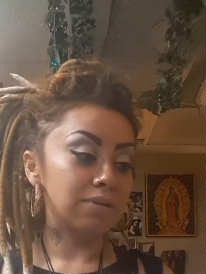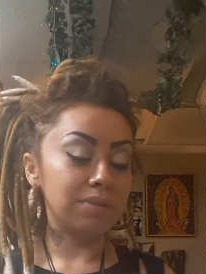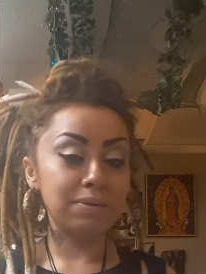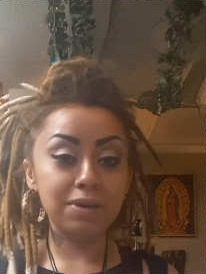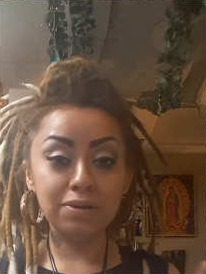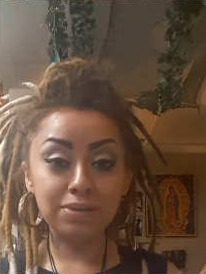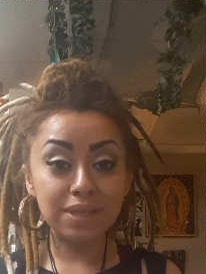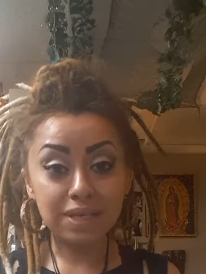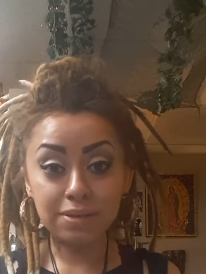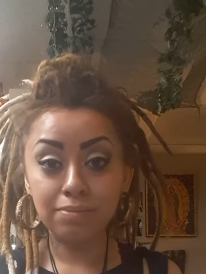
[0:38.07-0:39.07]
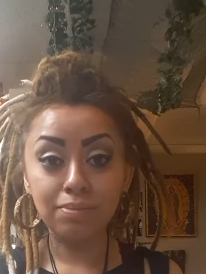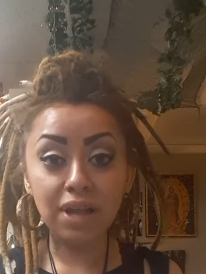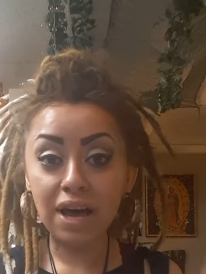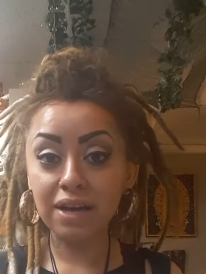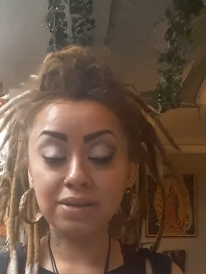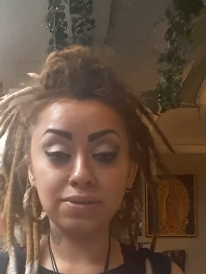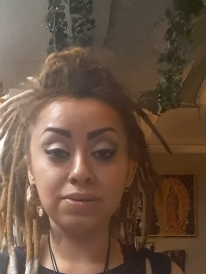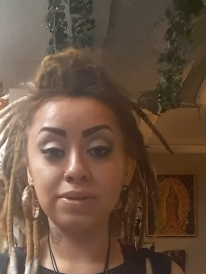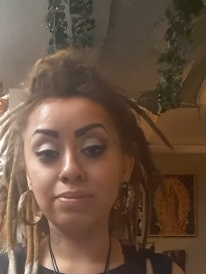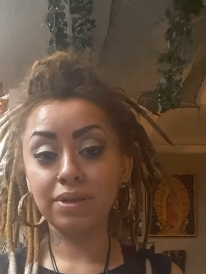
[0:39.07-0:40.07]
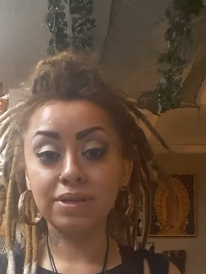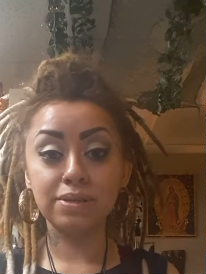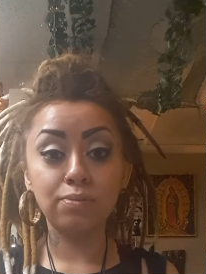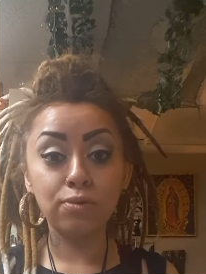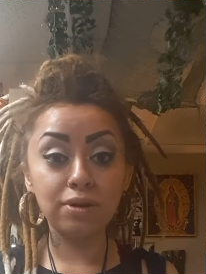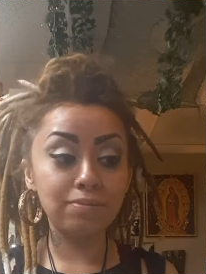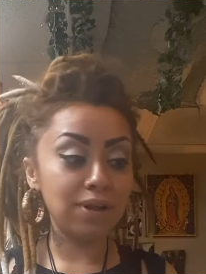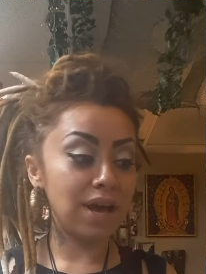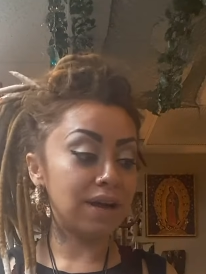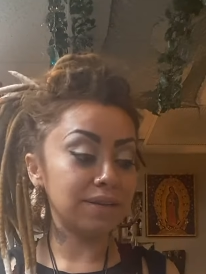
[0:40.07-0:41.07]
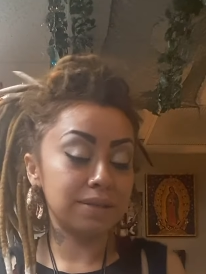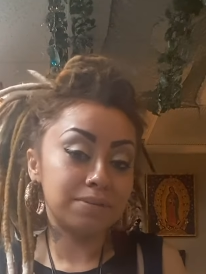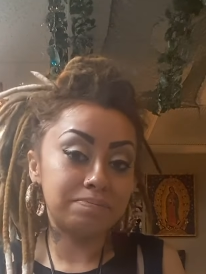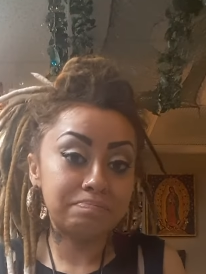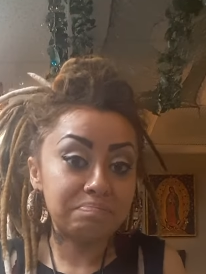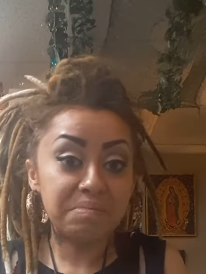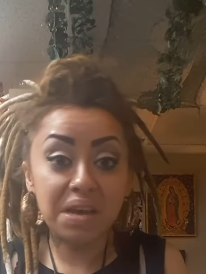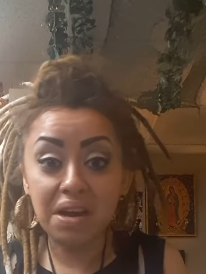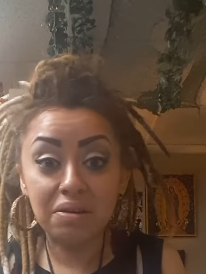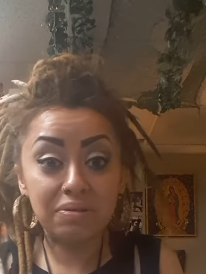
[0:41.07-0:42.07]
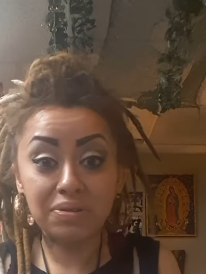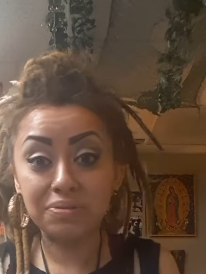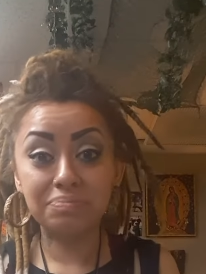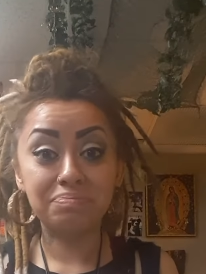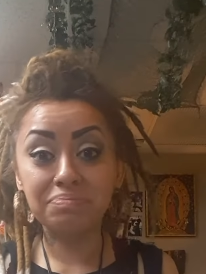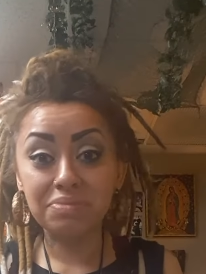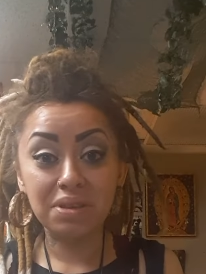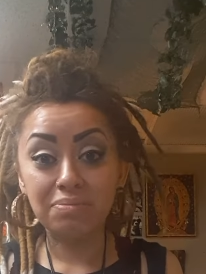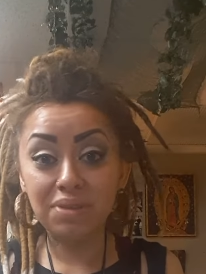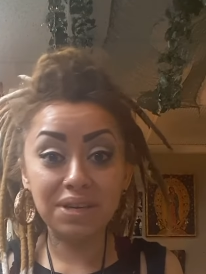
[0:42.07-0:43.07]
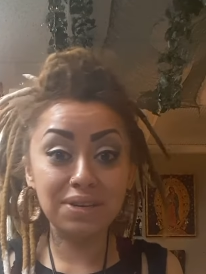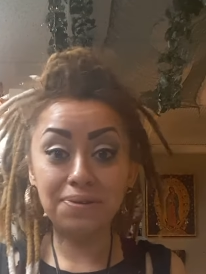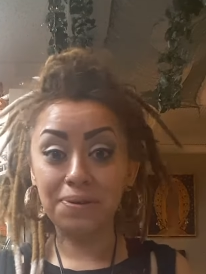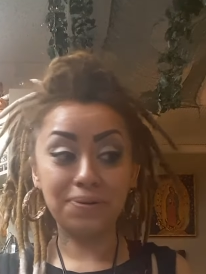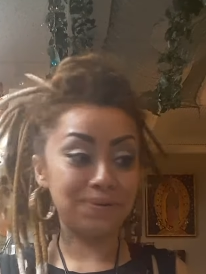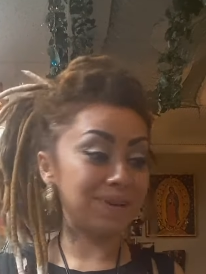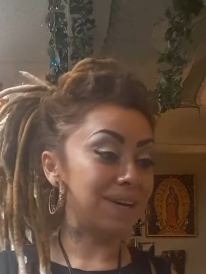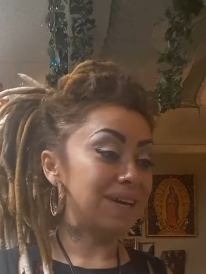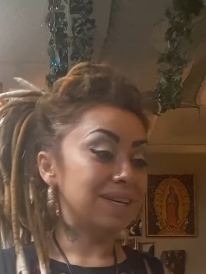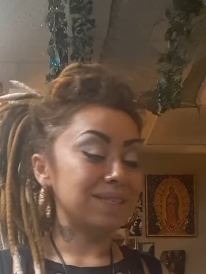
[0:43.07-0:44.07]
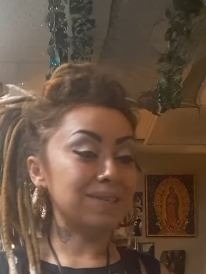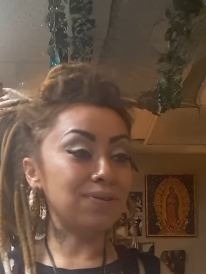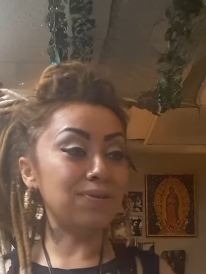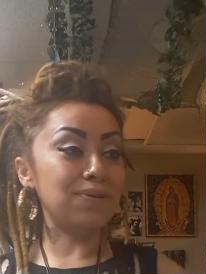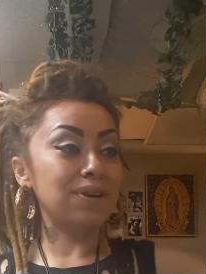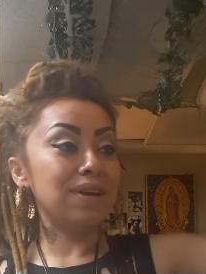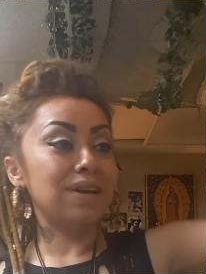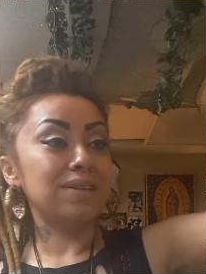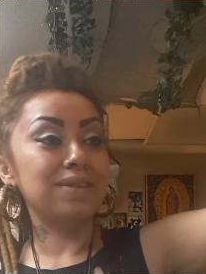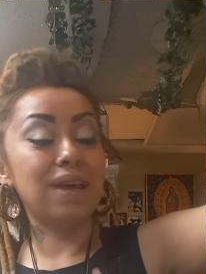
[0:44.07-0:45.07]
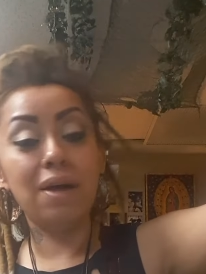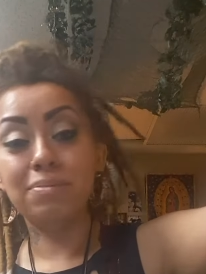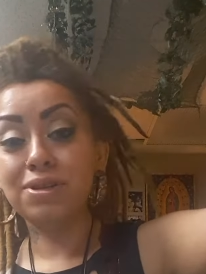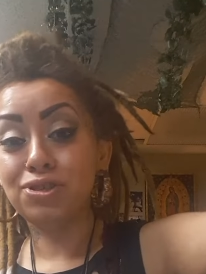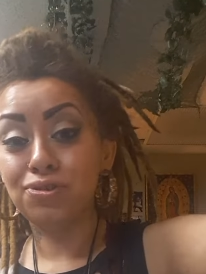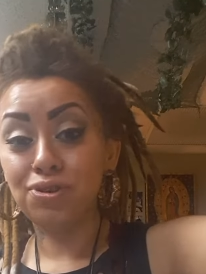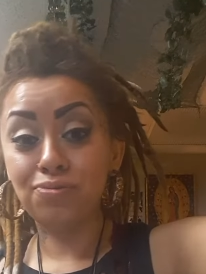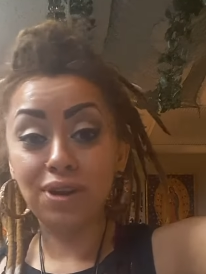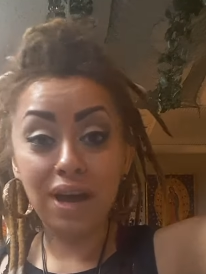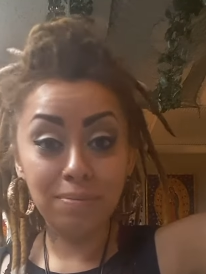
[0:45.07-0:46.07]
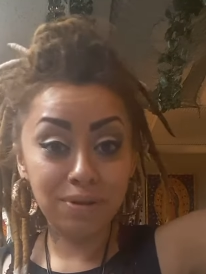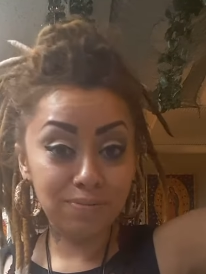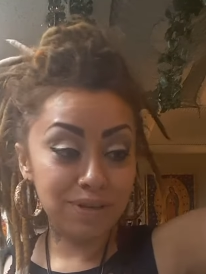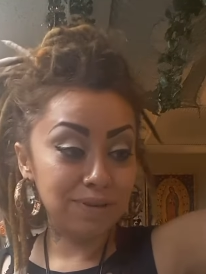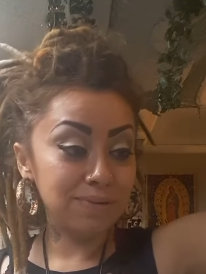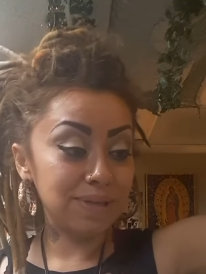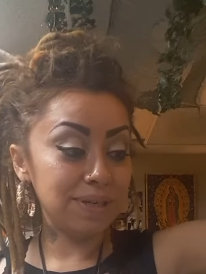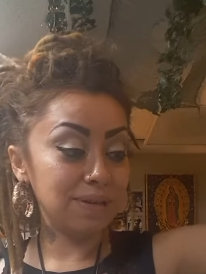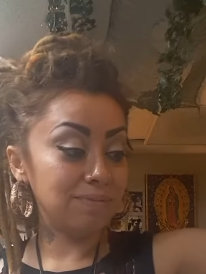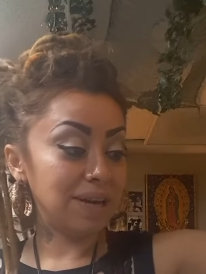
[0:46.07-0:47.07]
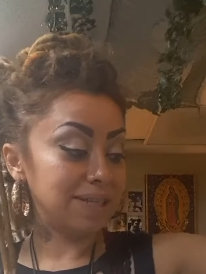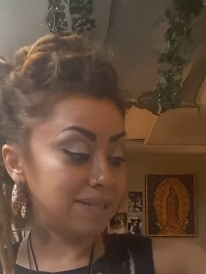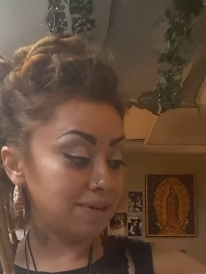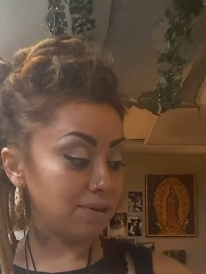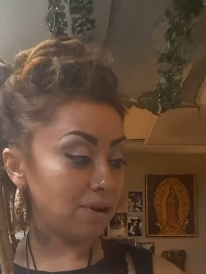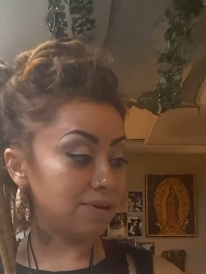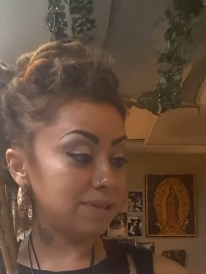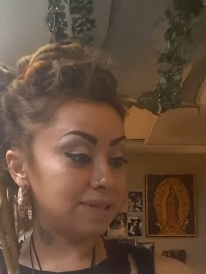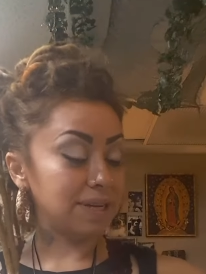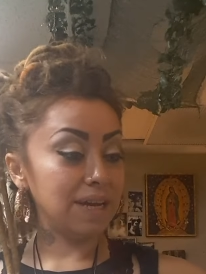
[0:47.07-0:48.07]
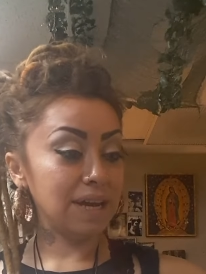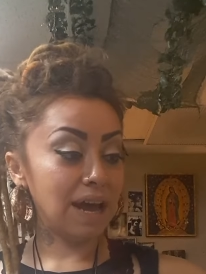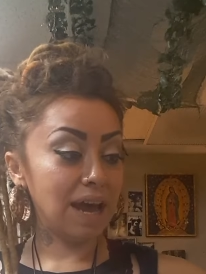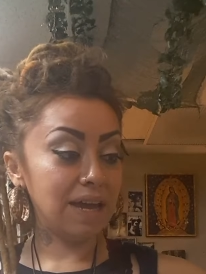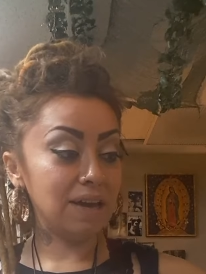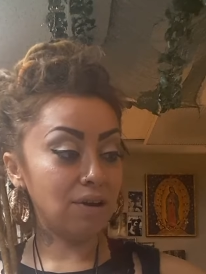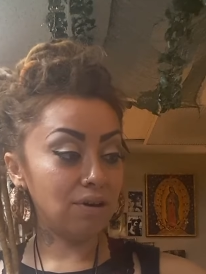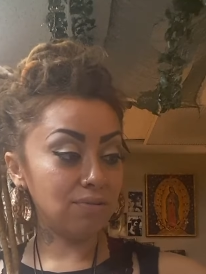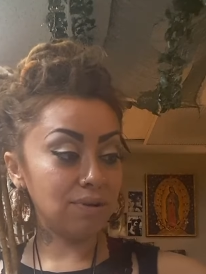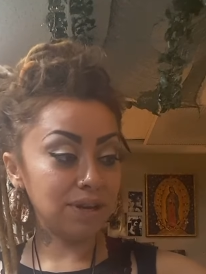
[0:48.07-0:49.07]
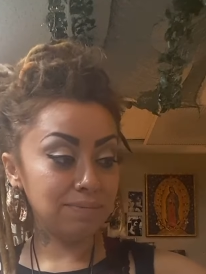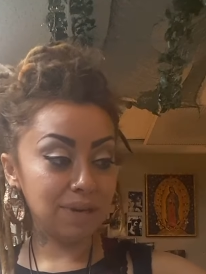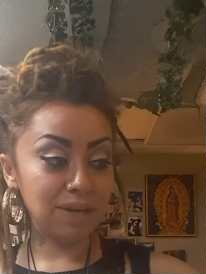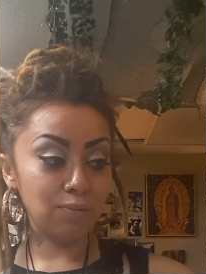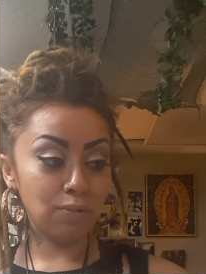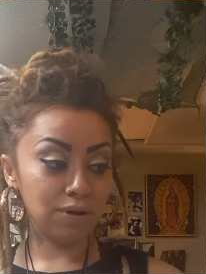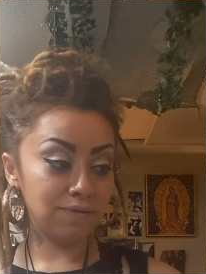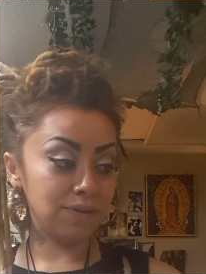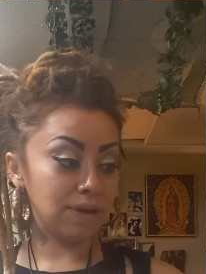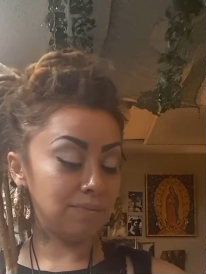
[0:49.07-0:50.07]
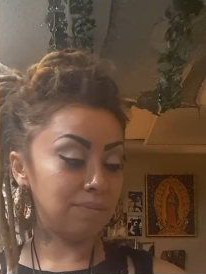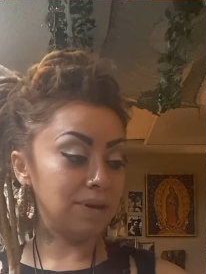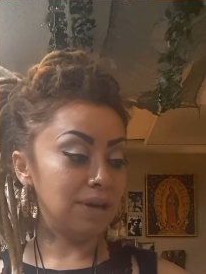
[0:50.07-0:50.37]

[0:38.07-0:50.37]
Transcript: maybe use like some blocks or something, some wooden blocks. I don't know. Make it your own. So I'm going to show you what I'm going to be using in my Zen garden today. I already made one of them,